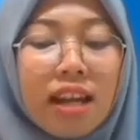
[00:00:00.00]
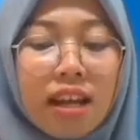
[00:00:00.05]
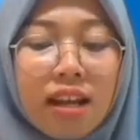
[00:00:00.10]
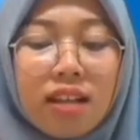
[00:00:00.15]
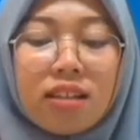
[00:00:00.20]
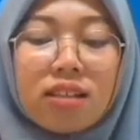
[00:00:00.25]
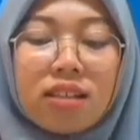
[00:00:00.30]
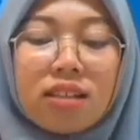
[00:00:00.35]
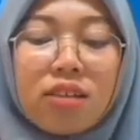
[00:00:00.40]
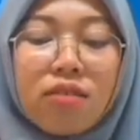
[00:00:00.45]

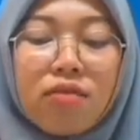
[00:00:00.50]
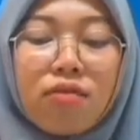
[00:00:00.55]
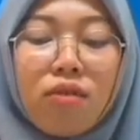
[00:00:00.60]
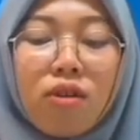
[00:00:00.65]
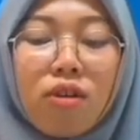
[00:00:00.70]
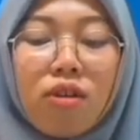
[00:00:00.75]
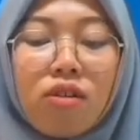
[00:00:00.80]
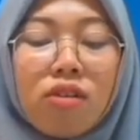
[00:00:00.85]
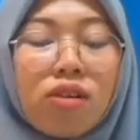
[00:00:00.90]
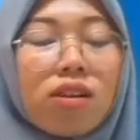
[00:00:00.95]
signaled
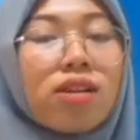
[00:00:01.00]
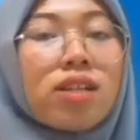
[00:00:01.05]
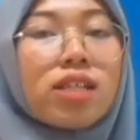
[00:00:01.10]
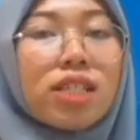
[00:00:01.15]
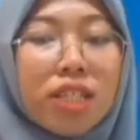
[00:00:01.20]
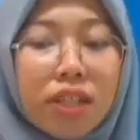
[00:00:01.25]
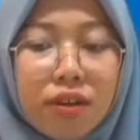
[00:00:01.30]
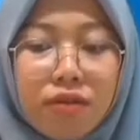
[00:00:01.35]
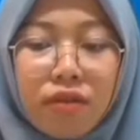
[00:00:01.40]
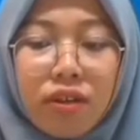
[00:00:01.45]
for
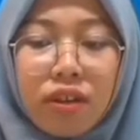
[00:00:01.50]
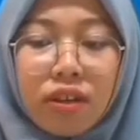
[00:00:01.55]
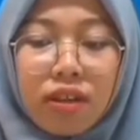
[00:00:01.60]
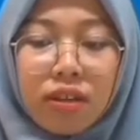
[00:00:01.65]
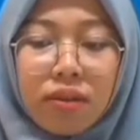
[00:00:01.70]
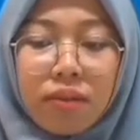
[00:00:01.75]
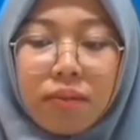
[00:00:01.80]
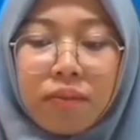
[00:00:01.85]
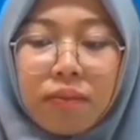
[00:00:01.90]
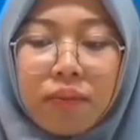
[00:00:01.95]

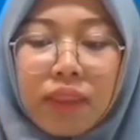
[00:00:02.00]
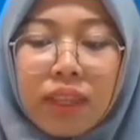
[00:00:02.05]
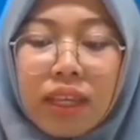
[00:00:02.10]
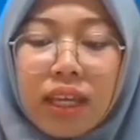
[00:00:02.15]
retrieval.